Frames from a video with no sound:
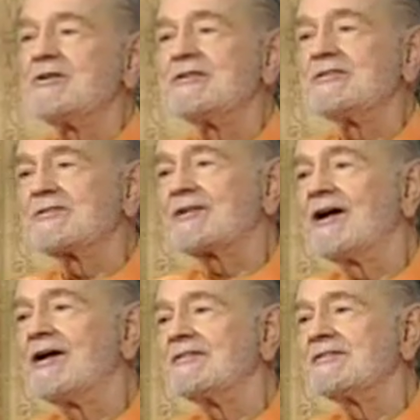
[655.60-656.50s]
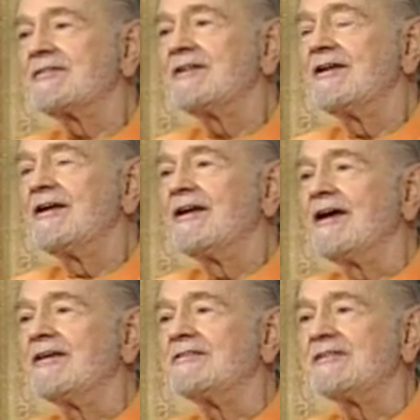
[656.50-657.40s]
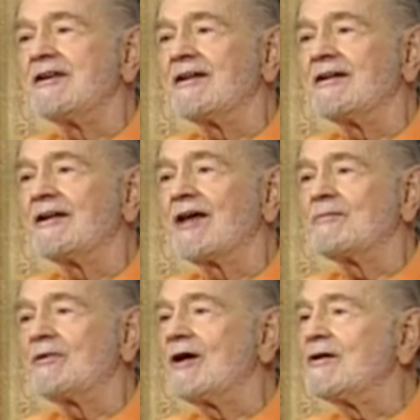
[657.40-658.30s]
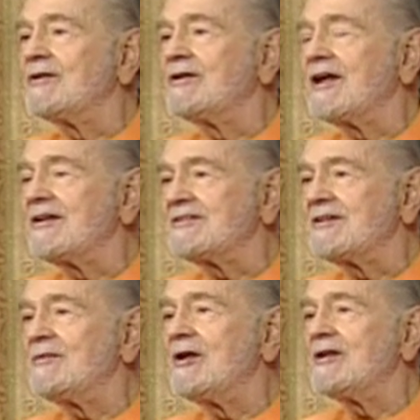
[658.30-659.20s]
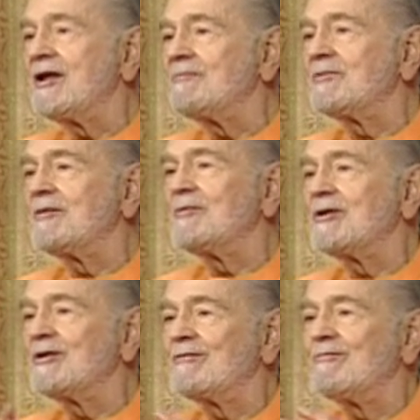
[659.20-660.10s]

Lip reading: Jesus Christ, and Satan kept trying to test him and tempt him and